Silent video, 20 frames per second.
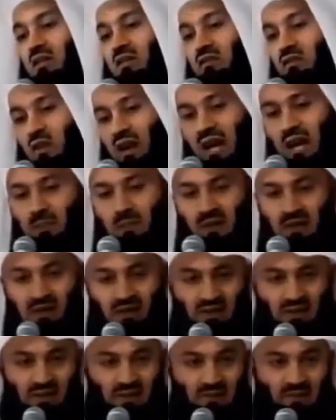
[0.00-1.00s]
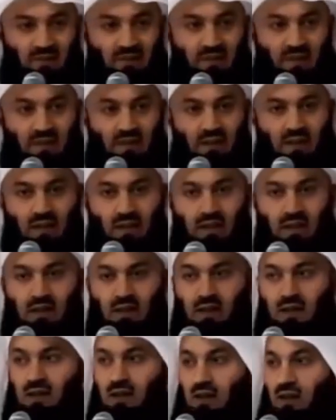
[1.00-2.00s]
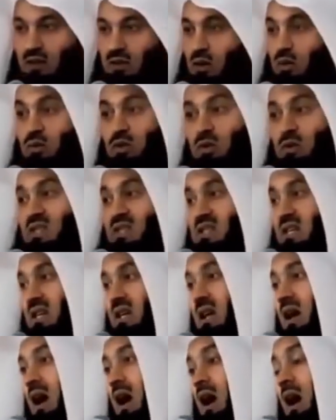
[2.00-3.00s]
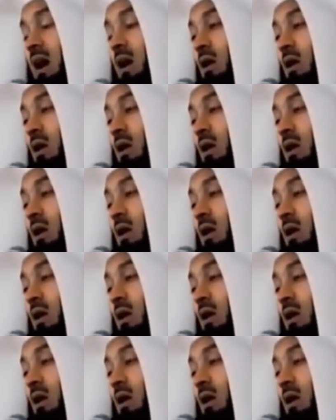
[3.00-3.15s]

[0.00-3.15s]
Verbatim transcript: for happiness. Don't you see how